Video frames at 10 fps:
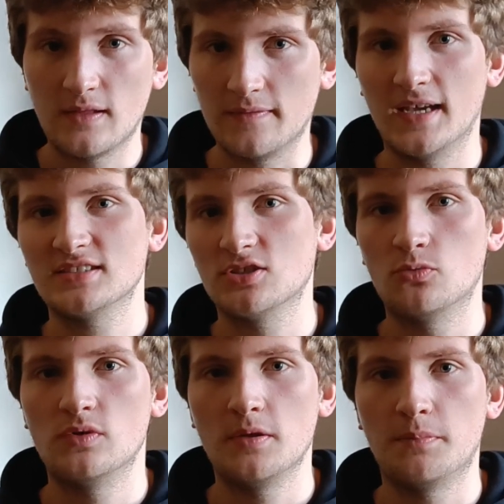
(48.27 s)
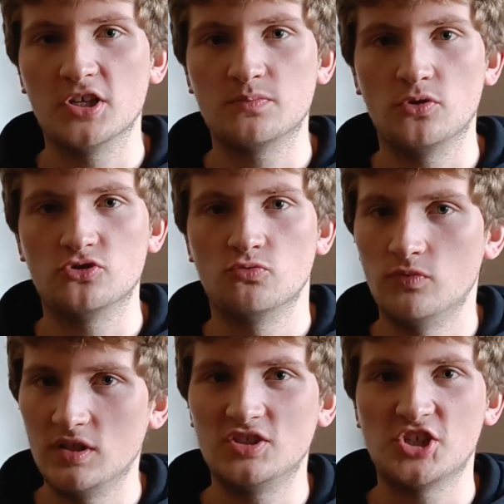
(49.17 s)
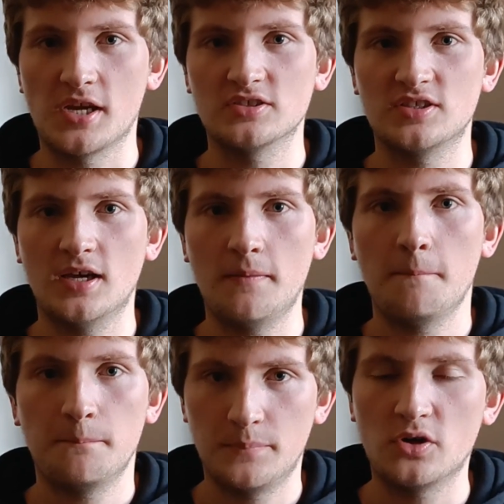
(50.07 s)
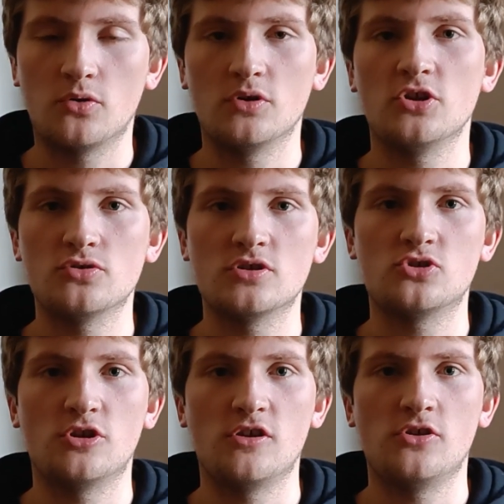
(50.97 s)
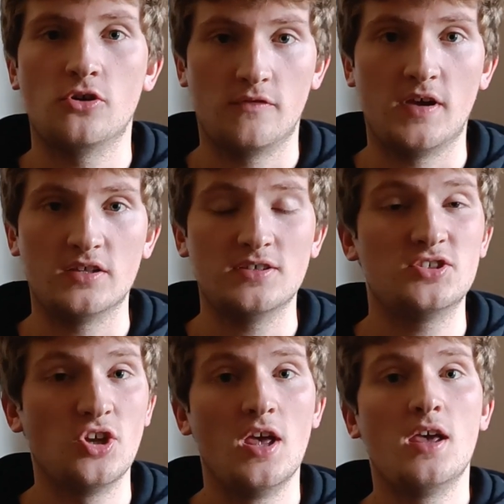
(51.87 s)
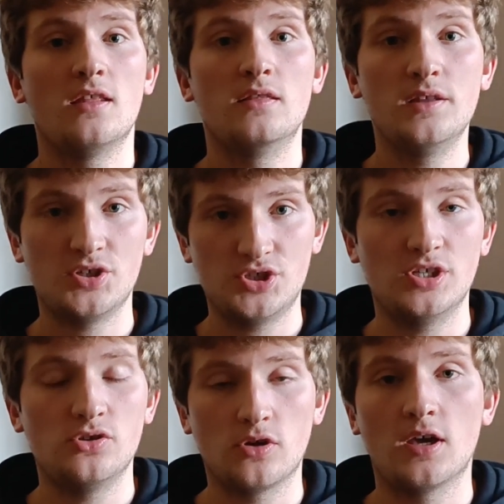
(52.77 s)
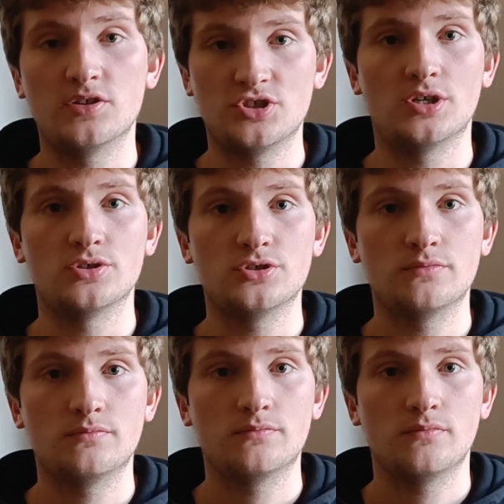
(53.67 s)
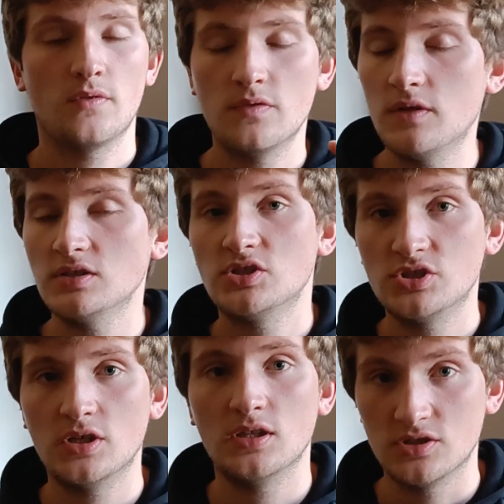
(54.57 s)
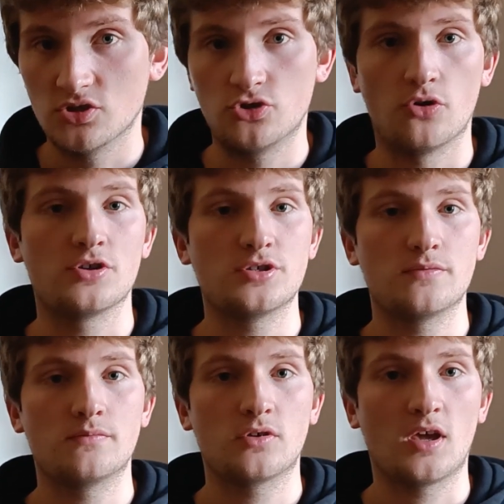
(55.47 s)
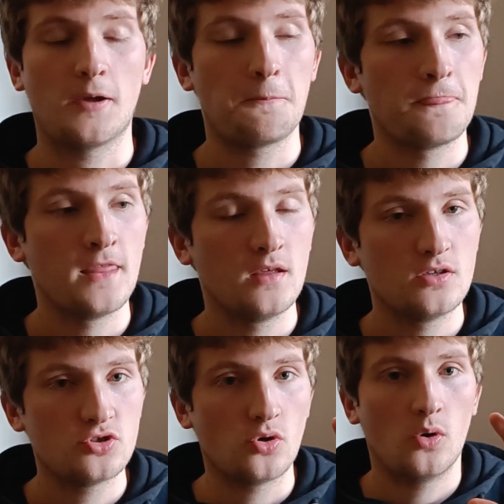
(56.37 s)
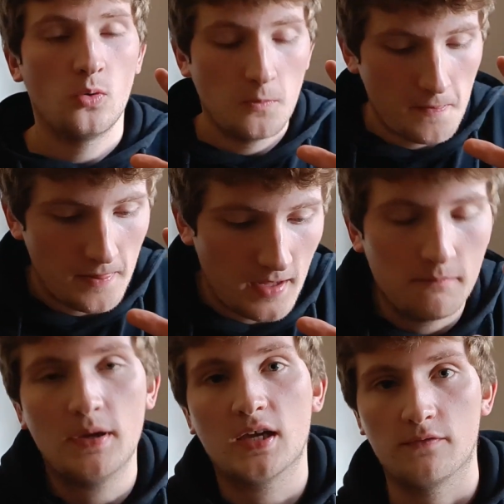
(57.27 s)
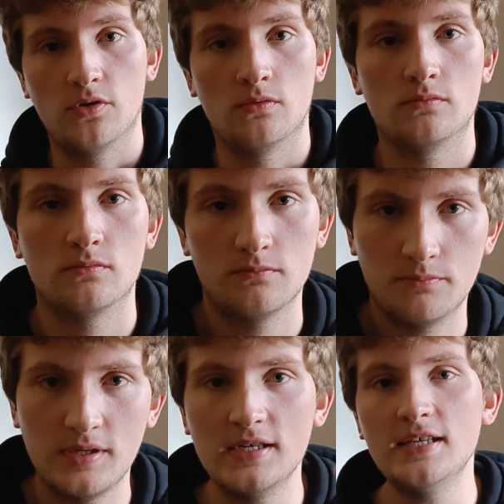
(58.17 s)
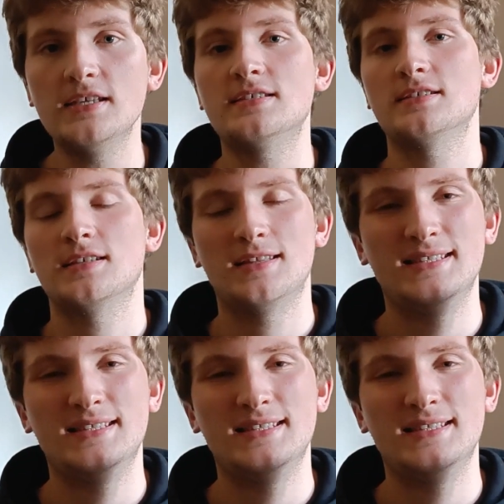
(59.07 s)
That's not really possible to really change that, but only use it to your advantage. This shit you can't change. This shit is a choice, okay? So I beg of you, please